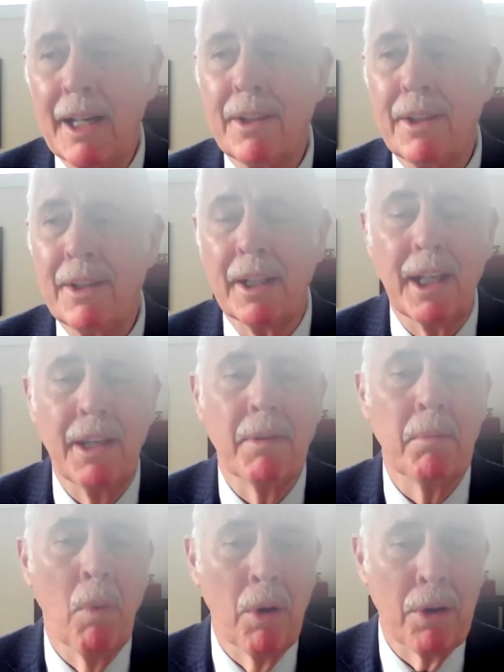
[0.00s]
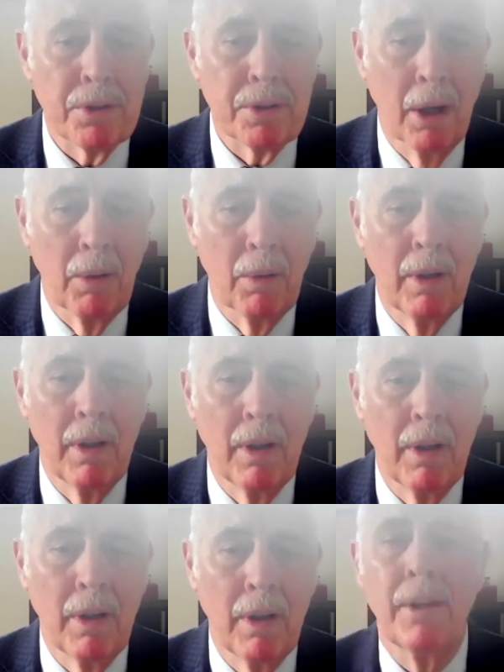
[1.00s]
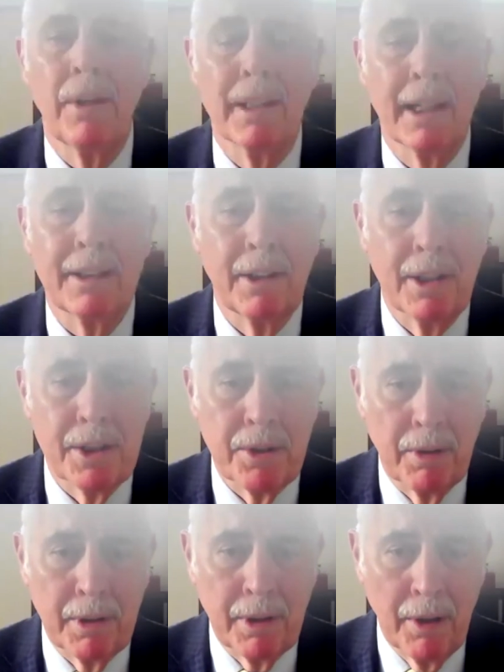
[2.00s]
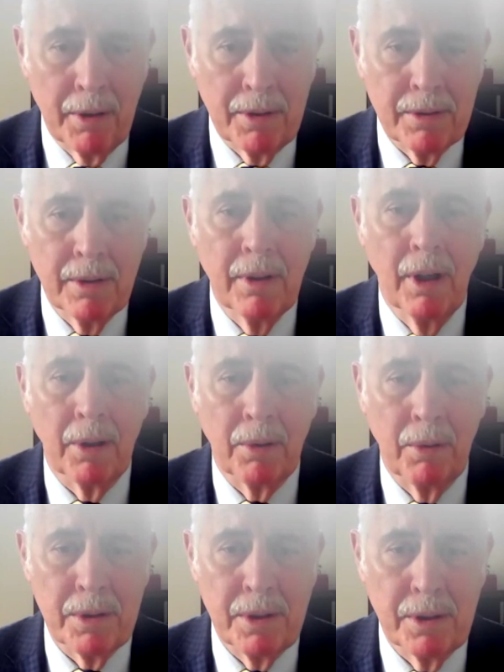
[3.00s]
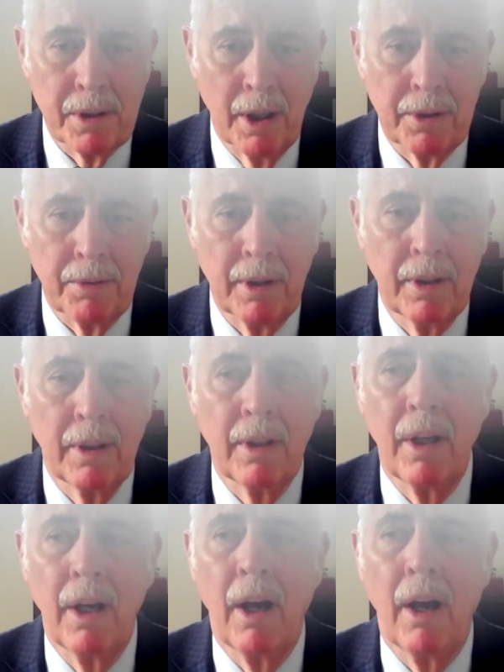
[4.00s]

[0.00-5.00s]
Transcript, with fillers: I think even more so, the elected district attorneys across this country